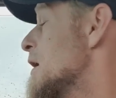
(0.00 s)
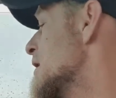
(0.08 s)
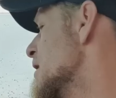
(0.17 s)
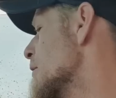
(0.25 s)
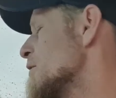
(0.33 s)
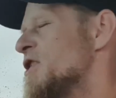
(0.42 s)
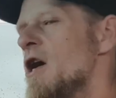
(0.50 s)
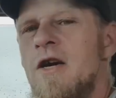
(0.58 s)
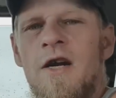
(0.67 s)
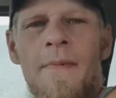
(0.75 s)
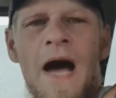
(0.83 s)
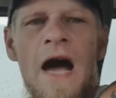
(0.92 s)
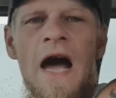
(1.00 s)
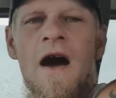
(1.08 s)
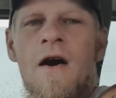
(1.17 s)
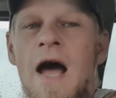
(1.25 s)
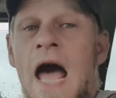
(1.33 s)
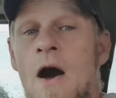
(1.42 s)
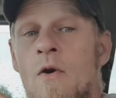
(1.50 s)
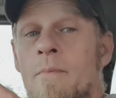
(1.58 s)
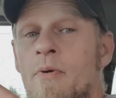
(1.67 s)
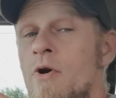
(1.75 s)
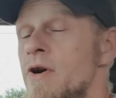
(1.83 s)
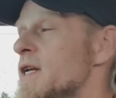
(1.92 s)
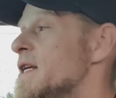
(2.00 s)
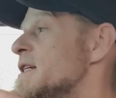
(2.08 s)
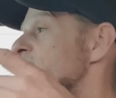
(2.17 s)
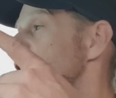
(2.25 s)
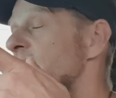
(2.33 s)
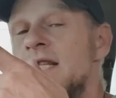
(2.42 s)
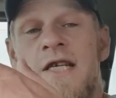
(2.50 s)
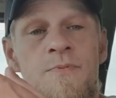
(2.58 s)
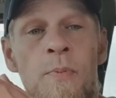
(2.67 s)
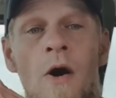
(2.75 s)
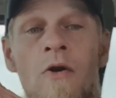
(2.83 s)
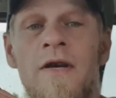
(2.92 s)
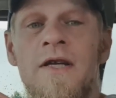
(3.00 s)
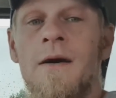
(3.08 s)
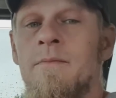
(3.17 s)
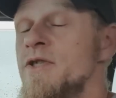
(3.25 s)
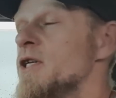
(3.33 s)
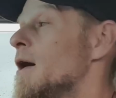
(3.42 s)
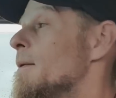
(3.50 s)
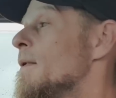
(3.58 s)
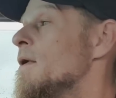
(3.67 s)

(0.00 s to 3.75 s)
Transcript: Now we're talking about how important it is to get these polling numbers up.